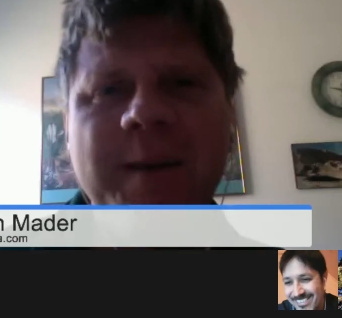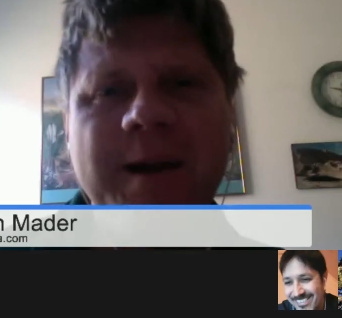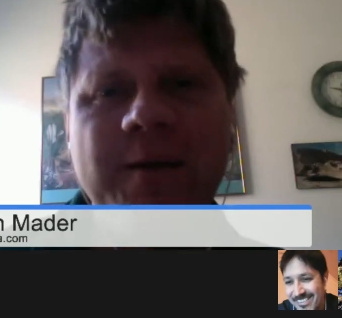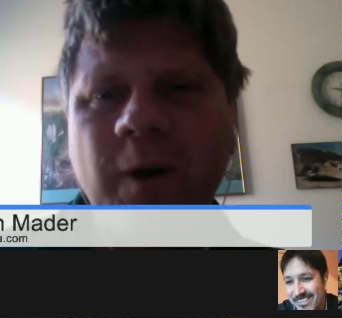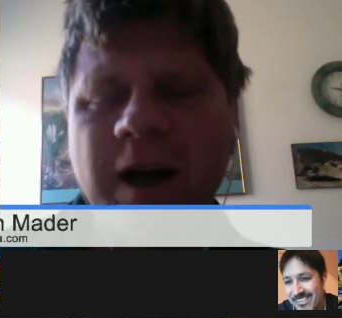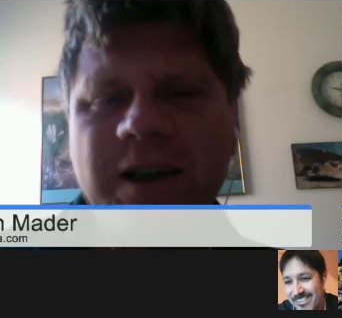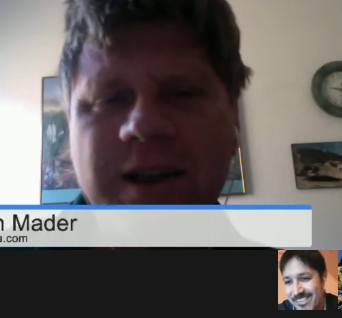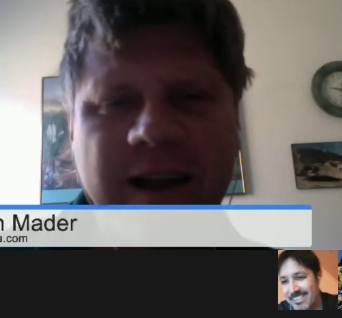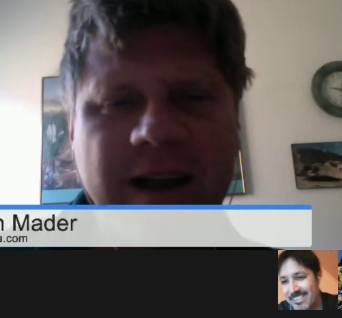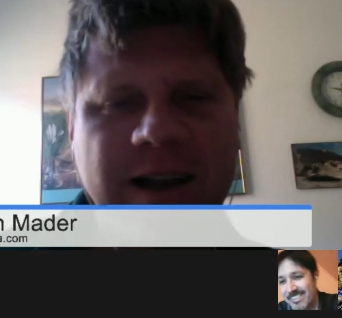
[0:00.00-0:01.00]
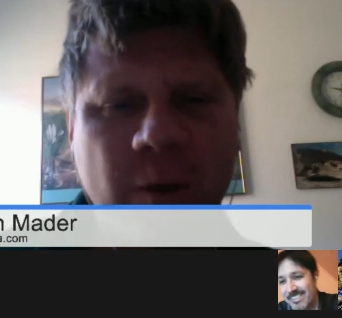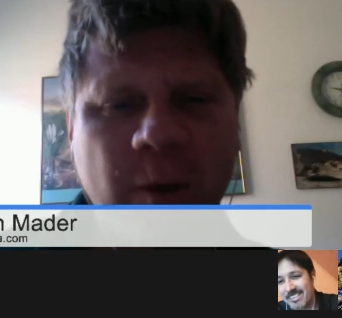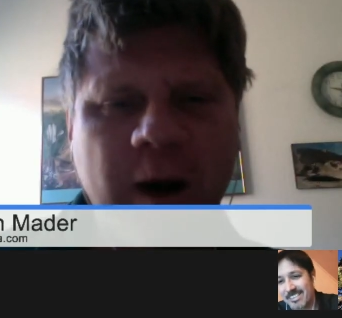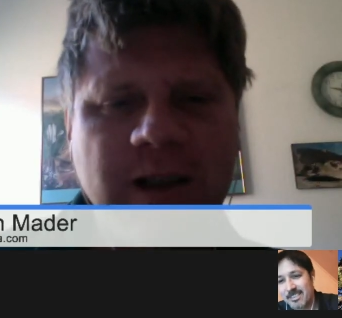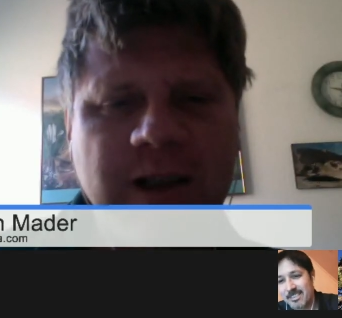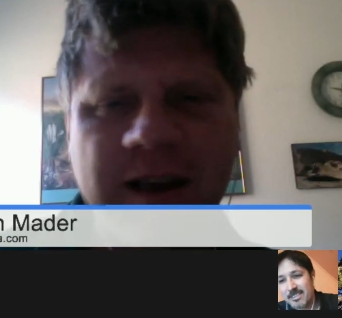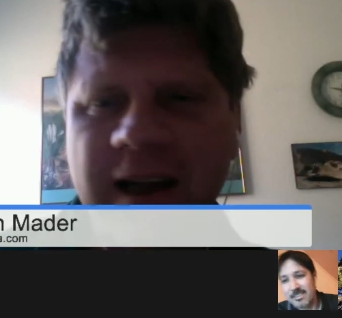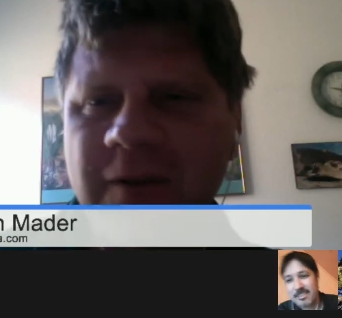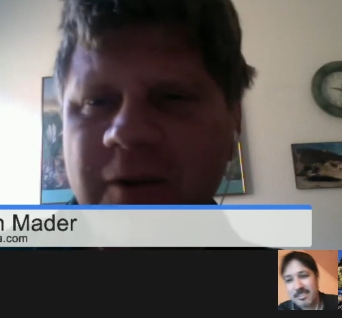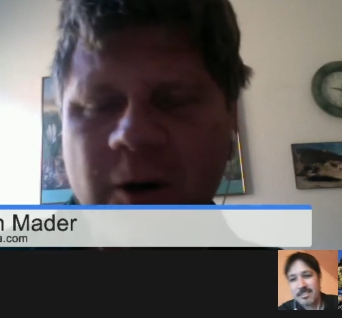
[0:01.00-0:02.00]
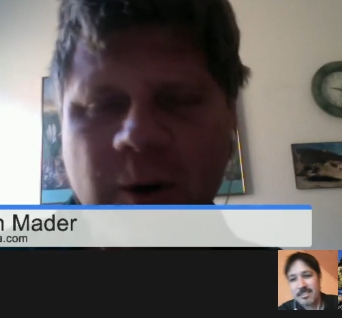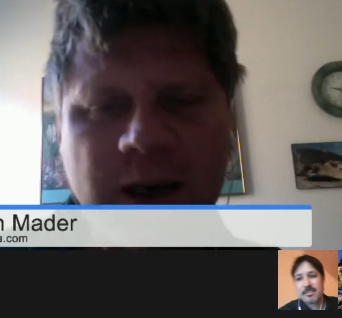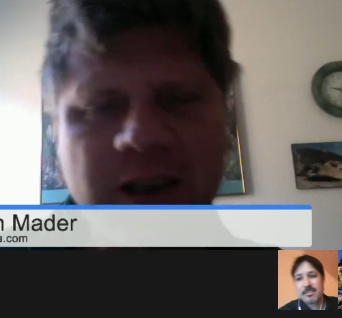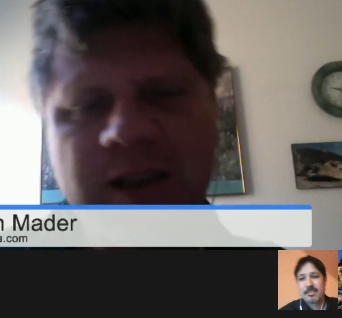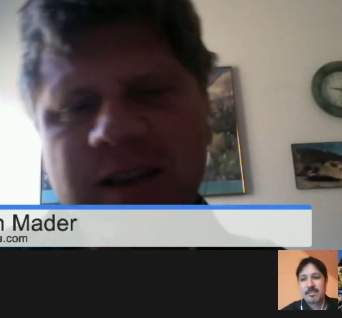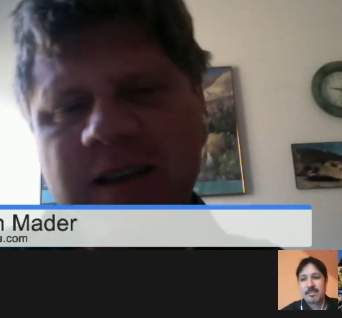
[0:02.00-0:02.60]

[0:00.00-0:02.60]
Speaker 1: for watching. Thanks for watching, and thanks for your questions.